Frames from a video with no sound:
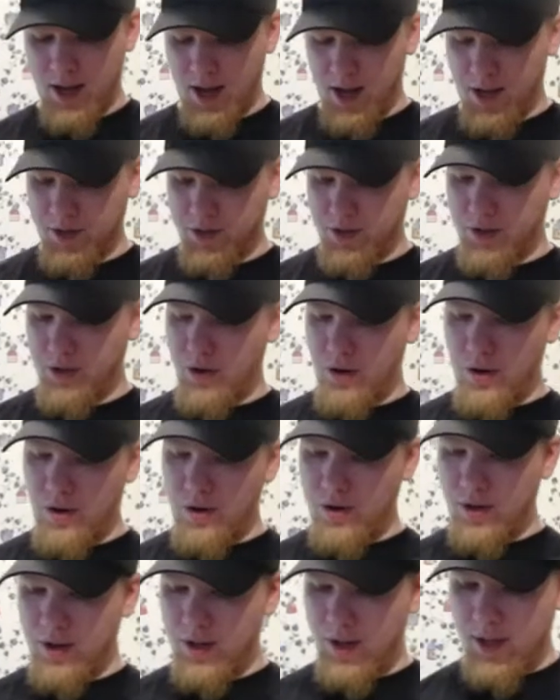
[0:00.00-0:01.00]
And
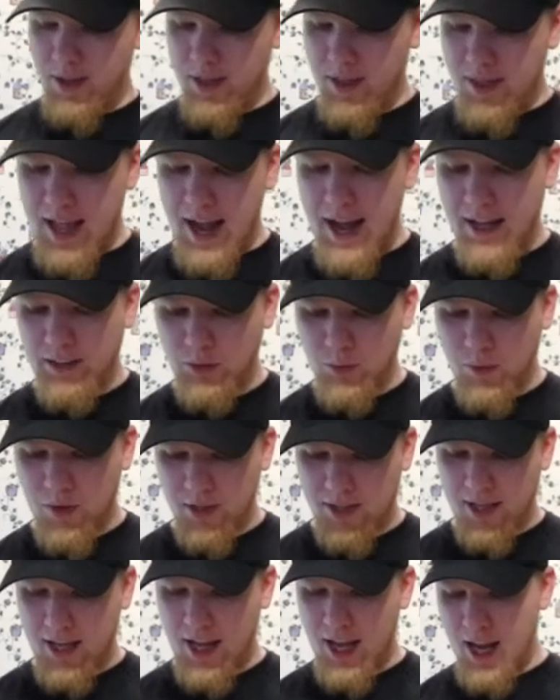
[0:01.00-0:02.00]
so that's
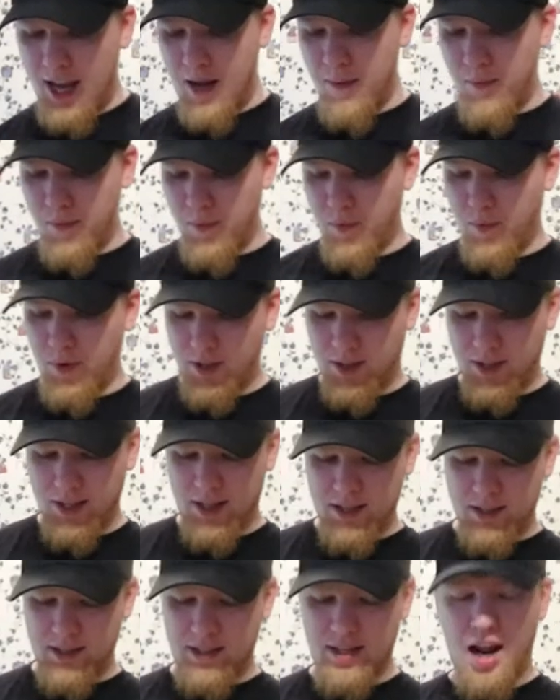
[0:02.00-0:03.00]
what came with
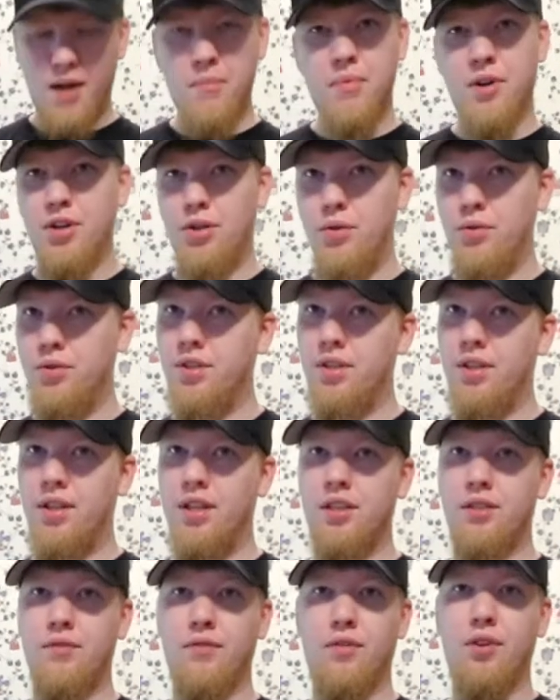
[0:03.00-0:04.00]
this. And I've been using
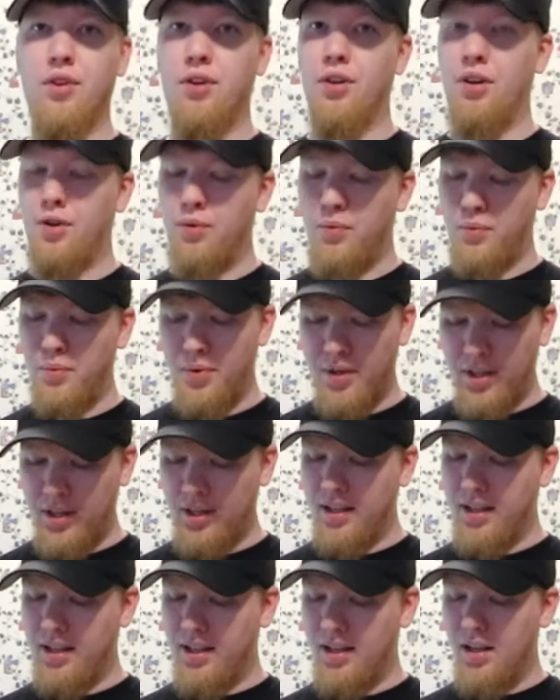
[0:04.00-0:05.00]
this for a
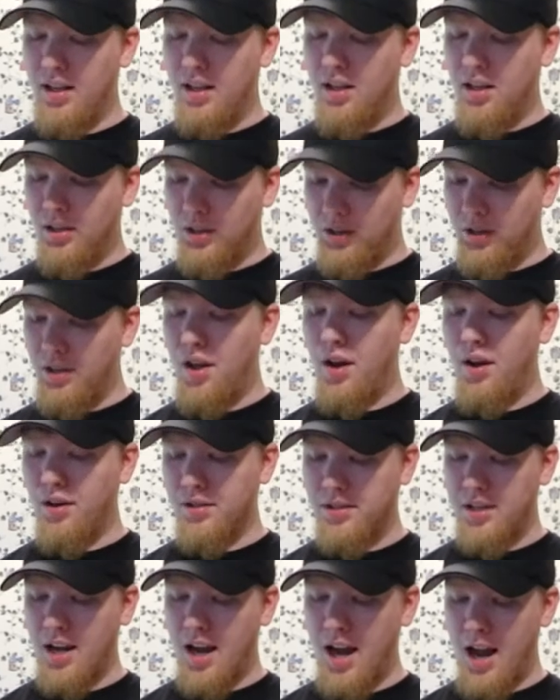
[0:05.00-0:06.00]
really
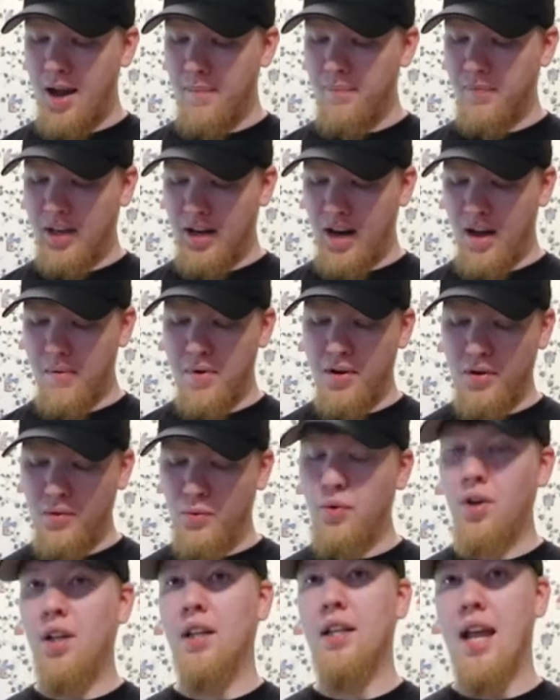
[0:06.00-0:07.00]
long time and I've
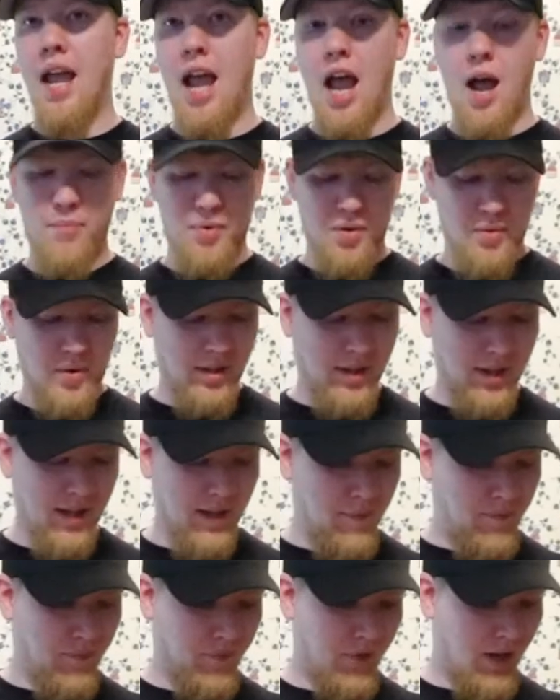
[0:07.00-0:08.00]
been really happy with
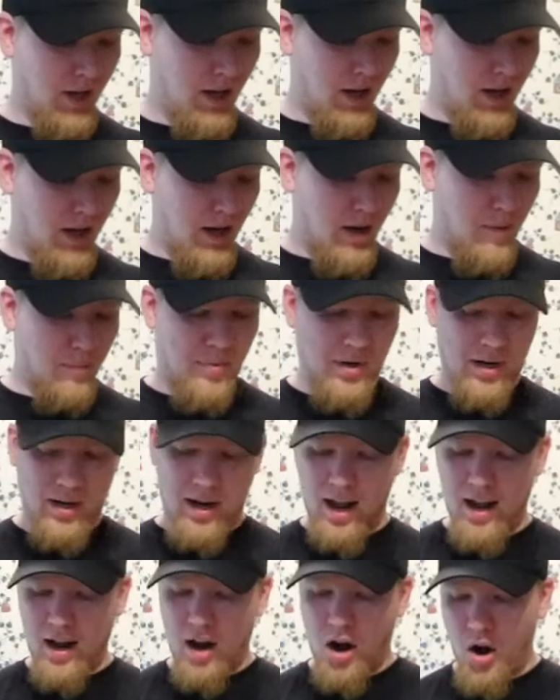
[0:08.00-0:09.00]
it. But
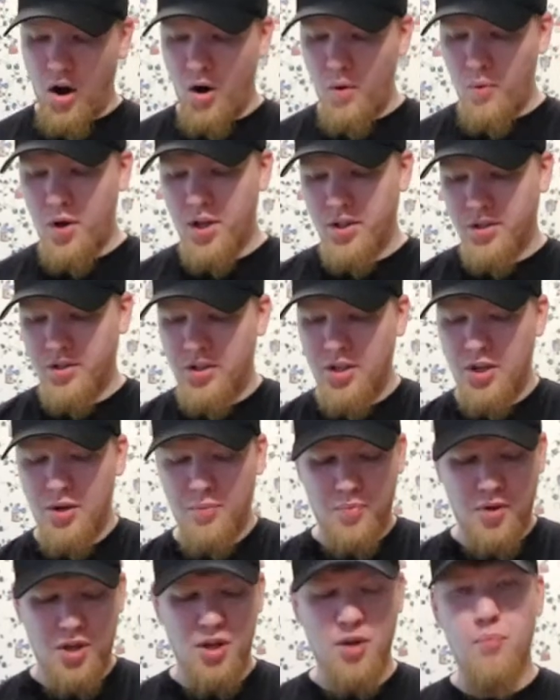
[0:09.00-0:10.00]
I always see
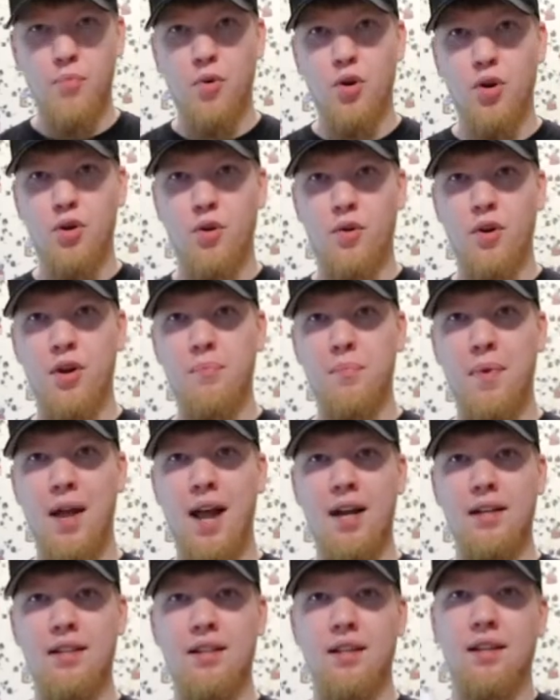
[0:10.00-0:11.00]
people going
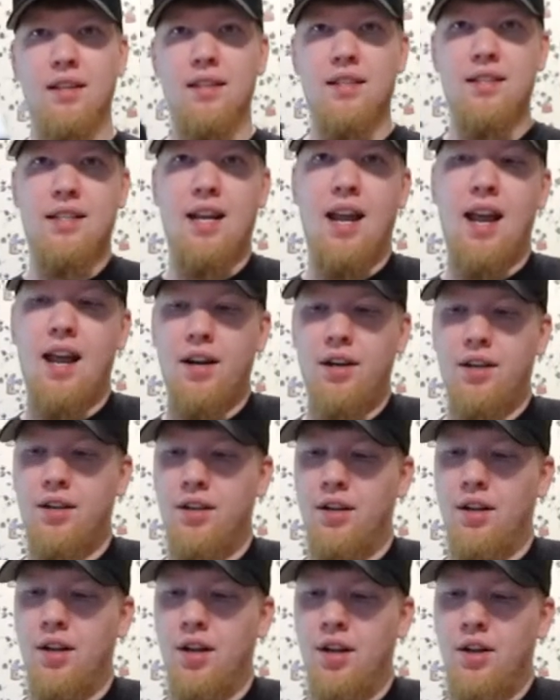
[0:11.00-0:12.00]
back to the
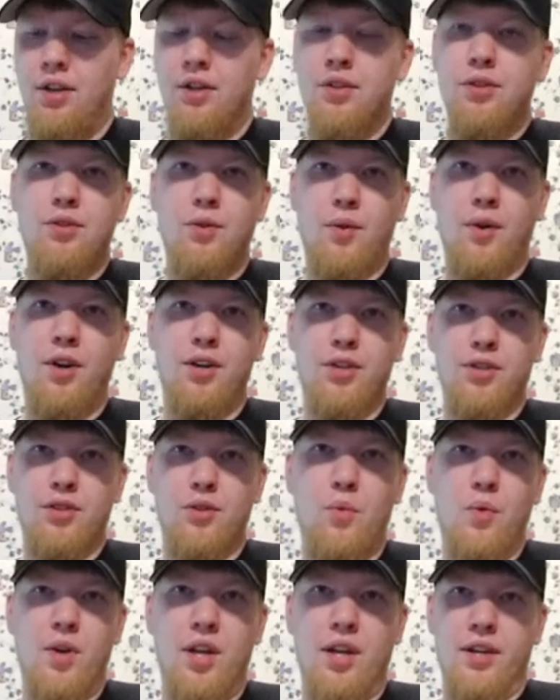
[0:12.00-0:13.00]
standard Sawyer
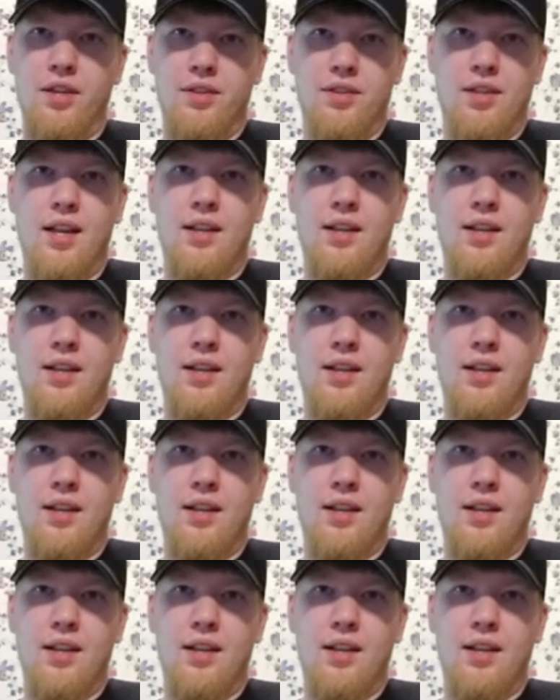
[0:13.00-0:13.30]
Squeeze.